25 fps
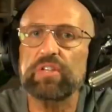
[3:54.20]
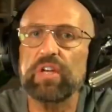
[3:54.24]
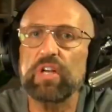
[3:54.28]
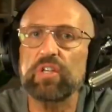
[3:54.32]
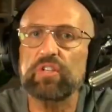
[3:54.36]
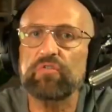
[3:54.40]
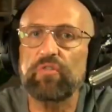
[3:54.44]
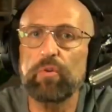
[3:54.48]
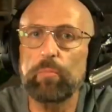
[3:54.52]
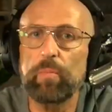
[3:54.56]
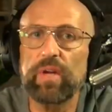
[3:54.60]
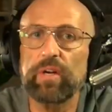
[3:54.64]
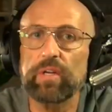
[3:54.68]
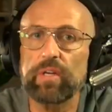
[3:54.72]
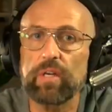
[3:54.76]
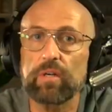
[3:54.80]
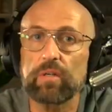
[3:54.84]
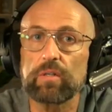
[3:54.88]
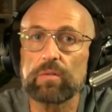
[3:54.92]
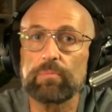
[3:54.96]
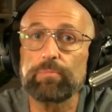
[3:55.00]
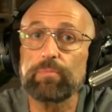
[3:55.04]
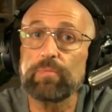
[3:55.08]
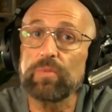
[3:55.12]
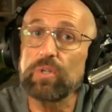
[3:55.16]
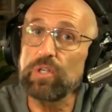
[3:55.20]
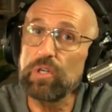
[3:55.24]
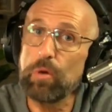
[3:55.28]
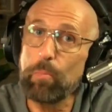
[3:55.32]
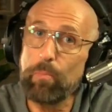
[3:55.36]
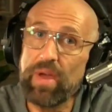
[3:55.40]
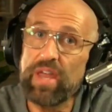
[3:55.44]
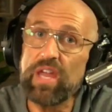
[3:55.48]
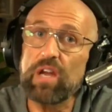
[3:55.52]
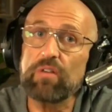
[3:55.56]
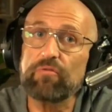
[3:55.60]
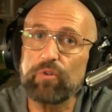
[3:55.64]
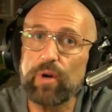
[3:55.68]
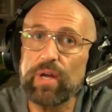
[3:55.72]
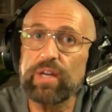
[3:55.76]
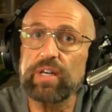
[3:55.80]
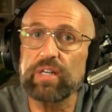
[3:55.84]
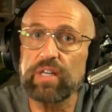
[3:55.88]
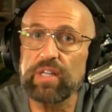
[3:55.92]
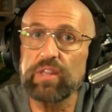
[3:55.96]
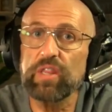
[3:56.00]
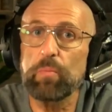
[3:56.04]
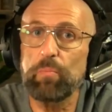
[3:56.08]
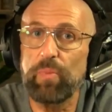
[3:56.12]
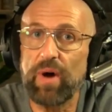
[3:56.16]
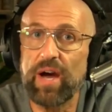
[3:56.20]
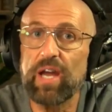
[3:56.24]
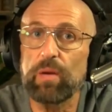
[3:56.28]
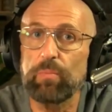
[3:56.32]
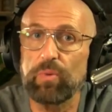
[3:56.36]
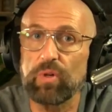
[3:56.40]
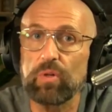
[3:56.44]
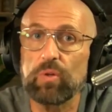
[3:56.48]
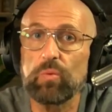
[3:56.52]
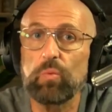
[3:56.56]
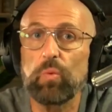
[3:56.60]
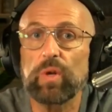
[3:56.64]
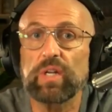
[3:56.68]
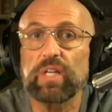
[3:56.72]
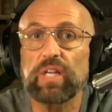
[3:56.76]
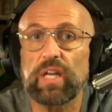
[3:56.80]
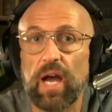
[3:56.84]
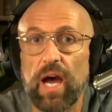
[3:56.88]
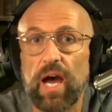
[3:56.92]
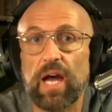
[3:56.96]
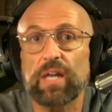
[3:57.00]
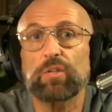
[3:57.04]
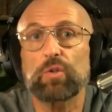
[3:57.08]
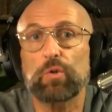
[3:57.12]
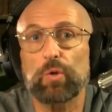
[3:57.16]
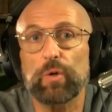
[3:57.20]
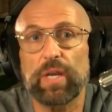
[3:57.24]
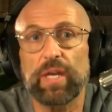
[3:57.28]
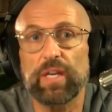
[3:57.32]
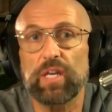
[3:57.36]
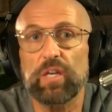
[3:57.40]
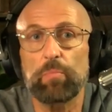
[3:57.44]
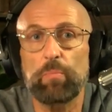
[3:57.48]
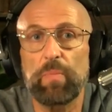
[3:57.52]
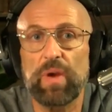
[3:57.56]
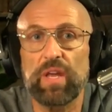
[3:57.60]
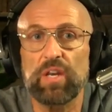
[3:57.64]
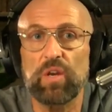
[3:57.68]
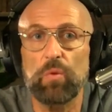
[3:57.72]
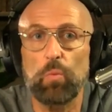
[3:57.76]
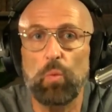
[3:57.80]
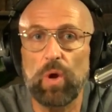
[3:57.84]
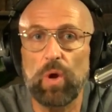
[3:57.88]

sounds familiar, you may have read it in the Bible when God created men and